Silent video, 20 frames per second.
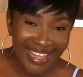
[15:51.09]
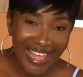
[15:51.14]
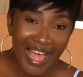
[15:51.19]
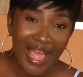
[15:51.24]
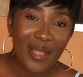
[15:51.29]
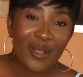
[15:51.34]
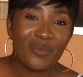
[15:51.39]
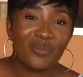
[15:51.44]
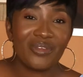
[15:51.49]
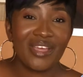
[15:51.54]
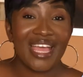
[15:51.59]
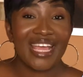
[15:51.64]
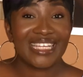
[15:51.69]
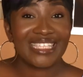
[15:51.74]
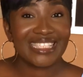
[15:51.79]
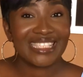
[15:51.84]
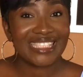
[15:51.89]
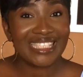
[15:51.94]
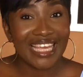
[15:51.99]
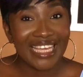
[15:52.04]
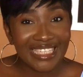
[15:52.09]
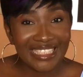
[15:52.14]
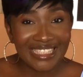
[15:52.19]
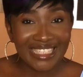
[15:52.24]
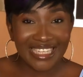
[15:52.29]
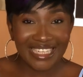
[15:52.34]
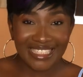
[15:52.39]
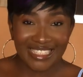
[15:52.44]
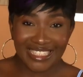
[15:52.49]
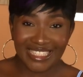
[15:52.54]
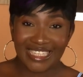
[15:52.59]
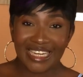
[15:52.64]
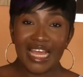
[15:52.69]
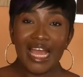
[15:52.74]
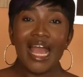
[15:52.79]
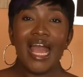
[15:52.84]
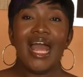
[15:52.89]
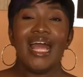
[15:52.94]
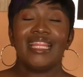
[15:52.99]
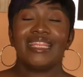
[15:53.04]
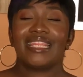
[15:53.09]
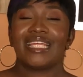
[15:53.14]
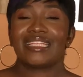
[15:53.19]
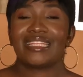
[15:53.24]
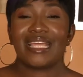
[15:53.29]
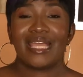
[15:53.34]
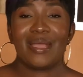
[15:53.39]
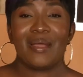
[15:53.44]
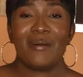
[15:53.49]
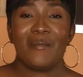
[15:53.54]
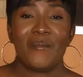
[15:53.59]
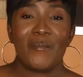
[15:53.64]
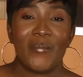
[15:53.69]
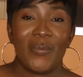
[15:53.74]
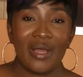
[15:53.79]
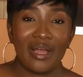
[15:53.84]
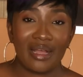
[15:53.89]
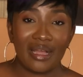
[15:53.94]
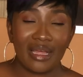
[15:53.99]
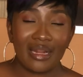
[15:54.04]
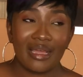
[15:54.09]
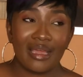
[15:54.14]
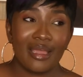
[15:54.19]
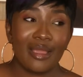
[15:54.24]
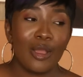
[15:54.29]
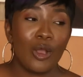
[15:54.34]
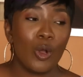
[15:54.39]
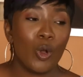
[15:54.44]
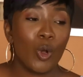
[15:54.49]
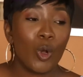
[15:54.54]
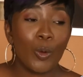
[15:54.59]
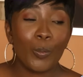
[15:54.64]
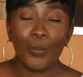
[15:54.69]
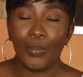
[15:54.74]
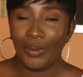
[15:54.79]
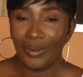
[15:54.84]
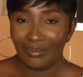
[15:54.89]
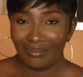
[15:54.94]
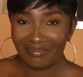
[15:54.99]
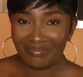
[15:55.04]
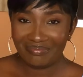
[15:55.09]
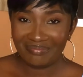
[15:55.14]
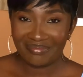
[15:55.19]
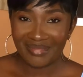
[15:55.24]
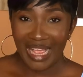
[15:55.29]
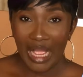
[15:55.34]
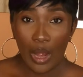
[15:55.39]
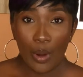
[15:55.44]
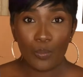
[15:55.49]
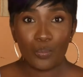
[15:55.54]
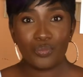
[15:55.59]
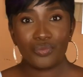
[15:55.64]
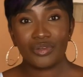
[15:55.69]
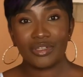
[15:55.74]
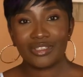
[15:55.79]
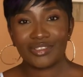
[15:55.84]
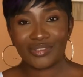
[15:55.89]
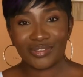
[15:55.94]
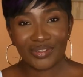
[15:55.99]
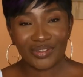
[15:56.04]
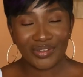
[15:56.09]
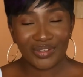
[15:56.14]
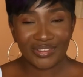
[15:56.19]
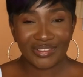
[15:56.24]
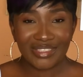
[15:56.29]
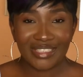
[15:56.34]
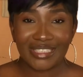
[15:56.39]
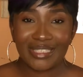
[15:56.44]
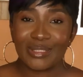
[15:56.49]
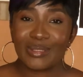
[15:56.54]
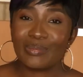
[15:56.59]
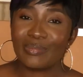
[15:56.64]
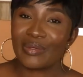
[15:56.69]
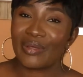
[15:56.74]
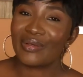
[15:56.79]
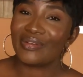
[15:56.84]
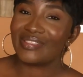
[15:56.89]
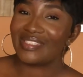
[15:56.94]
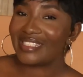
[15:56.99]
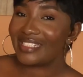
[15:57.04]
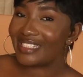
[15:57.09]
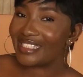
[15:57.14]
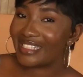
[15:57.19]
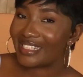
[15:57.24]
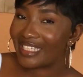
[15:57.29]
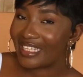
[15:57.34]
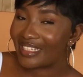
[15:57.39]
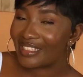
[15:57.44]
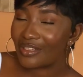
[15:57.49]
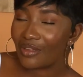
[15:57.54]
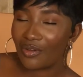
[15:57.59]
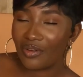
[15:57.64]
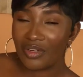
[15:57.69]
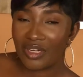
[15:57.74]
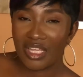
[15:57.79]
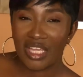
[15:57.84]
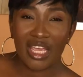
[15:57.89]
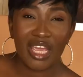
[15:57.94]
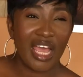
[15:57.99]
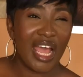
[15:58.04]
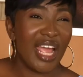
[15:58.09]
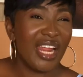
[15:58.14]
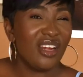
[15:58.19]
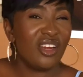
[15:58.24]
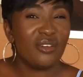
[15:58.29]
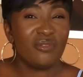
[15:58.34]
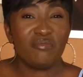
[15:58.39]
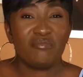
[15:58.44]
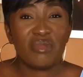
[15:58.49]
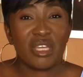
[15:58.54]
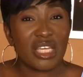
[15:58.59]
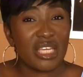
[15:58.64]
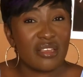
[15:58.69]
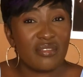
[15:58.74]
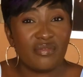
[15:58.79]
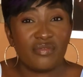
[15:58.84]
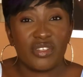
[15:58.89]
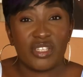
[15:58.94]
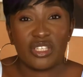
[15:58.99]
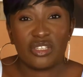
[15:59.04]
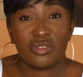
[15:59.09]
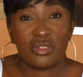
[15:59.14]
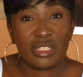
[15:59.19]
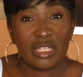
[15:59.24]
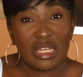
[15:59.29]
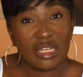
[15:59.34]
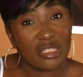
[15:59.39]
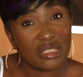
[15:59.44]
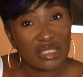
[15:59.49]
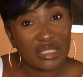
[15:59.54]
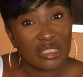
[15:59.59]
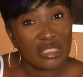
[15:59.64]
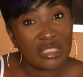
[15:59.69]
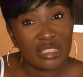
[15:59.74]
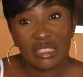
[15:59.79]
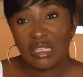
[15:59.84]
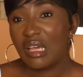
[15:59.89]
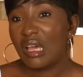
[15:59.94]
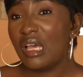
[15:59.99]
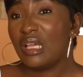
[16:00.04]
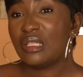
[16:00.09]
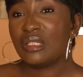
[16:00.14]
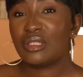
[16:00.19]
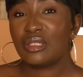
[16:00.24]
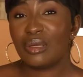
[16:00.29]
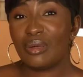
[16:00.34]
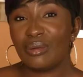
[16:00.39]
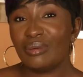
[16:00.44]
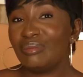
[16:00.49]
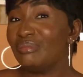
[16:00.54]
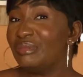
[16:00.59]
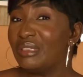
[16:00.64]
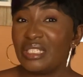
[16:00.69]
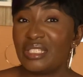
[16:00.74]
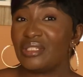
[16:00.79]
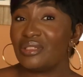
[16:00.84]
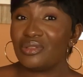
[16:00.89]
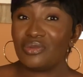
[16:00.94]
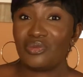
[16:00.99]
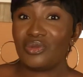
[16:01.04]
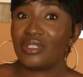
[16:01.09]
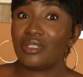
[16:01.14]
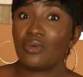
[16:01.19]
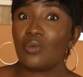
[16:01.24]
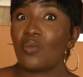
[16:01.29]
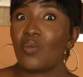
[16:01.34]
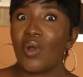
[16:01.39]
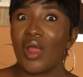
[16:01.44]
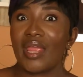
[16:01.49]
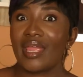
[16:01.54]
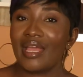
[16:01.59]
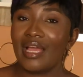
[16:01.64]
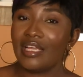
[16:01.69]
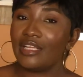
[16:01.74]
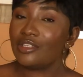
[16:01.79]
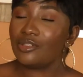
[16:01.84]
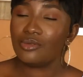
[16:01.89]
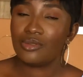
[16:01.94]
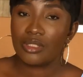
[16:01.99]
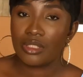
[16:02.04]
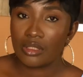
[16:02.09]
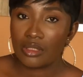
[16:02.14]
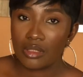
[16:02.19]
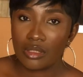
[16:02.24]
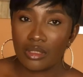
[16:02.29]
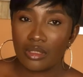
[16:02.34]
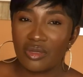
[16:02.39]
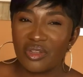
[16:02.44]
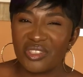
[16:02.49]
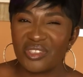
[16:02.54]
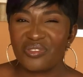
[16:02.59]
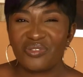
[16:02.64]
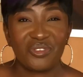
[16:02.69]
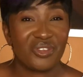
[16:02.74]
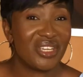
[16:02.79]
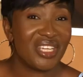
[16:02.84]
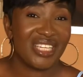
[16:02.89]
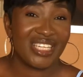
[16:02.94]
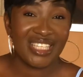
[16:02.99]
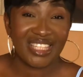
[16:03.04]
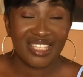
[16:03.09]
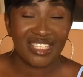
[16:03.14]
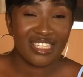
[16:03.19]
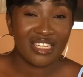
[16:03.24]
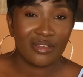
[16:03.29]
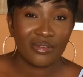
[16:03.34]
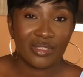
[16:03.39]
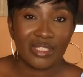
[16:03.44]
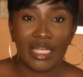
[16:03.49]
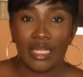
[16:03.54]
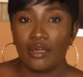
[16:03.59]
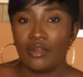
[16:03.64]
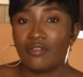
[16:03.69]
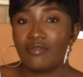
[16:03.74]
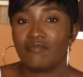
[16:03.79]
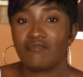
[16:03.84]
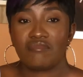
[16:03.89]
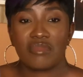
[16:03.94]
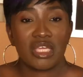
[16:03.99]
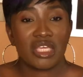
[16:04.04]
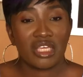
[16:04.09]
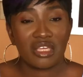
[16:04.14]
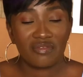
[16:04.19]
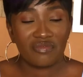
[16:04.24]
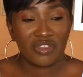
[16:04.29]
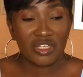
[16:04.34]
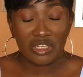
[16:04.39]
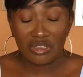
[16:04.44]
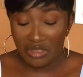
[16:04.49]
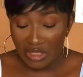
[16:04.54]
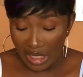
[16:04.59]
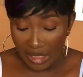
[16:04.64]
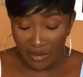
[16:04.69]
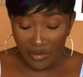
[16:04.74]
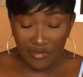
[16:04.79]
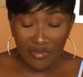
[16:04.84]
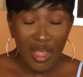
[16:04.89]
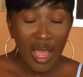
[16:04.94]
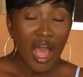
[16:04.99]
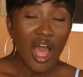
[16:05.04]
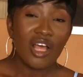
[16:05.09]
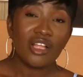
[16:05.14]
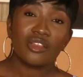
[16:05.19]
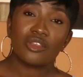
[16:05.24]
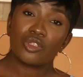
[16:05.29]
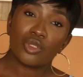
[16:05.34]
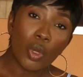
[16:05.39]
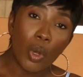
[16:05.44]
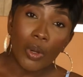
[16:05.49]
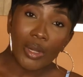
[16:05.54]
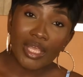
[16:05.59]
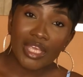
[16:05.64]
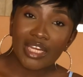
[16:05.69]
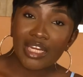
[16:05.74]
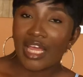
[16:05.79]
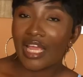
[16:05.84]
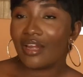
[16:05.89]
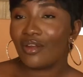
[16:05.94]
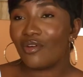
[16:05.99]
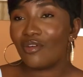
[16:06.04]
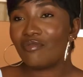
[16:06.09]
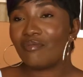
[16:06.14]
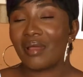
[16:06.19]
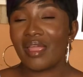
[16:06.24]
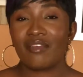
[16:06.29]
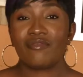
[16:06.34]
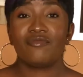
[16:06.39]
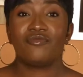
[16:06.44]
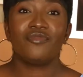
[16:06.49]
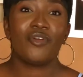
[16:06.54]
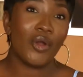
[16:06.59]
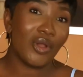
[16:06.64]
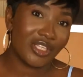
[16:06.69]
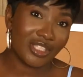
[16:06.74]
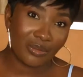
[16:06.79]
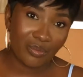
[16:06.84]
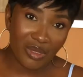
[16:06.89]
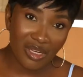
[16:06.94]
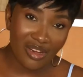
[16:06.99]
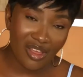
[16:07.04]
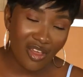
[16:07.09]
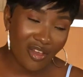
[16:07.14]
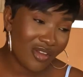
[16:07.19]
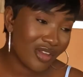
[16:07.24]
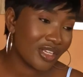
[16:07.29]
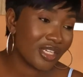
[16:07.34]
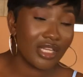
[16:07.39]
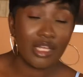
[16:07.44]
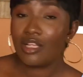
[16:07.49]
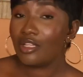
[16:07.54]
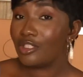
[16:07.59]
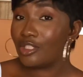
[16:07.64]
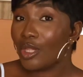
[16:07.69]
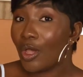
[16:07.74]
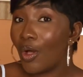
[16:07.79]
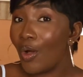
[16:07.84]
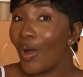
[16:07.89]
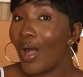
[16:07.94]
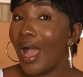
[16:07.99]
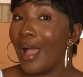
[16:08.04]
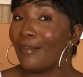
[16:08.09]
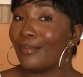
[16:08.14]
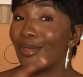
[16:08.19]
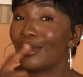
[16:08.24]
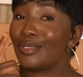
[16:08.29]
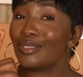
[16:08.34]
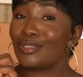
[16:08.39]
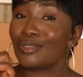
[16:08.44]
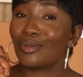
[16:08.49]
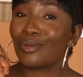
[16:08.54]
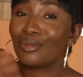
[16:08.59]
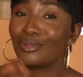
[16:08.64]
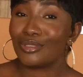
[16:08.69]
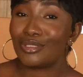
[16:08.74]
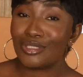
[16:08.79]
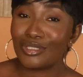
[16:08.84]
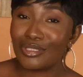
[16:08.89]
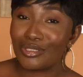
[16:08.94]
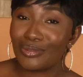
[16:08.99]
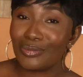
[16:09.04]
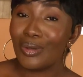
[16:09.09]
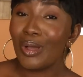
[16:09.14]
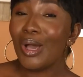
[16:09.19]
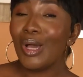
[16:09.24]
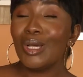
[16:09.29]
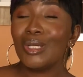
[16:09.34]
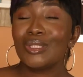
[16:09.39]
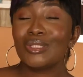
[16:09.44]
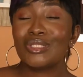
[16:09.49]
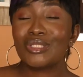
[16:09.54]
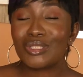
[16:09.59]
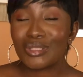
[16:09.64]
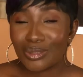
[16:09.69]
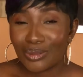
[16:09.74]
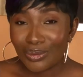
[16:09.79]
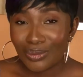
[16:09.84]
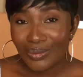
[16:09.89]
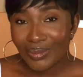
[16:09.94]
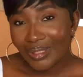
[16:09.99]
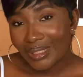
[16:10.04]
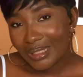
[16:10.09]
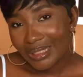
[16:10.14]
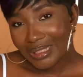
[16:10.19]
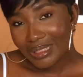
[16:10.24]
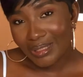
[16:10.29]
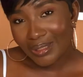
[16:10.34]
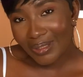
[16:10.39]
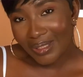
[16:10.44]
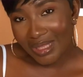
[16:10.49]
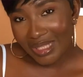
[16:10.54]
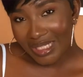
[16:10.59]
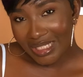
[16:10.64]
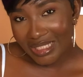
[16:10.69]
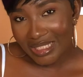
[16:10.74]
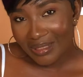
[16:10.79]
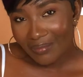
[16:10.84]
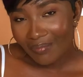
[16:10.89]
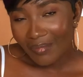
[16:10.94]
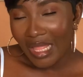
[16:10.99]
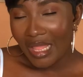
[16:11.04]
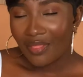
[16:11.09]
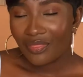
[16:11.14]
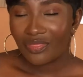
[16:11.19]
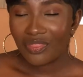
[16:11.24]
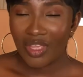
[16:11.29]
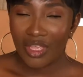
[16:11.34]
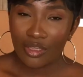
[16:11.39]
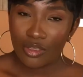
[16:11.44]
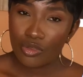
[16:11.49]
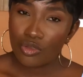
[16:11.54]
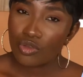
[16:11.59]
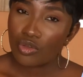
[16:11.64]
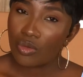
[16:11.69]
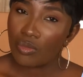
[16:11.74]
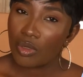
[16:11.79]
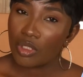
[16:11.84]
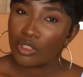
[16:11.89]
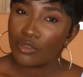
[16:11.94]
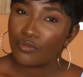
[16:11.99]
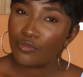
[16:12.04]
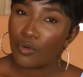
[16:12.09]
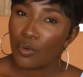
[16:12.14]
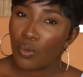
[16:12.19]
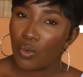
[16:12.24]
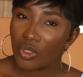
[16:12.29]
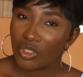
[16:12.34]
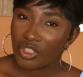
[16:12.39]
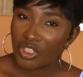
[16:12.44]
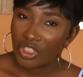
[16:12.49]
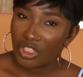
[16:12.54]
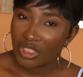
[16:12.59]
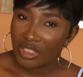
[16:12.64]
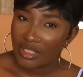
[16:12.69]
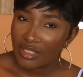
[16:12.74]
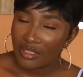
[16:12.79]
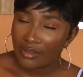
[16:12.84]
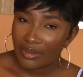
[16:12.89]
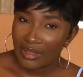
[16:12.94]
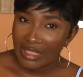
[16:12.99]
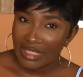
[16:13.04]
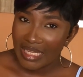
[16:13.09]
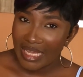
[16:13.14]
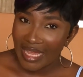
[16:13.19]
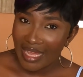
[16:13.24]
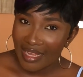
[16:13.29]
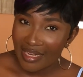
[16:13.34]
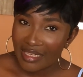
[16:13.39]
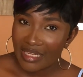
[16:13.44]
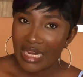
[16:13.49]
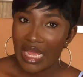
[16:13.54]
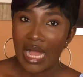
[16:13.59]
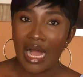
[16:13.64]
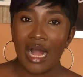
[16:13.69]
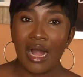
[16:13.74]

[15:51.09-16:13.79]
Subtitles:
I hope you're excited that I am back, and I hope, I'm pray to God to be consistent on here. I love making videos like this. So this is the reason why I do this, not for anything else. I love making videos. I love talking. I love my voice being heard. So I'm going to continue to do this. Thank you so much for watching till the end.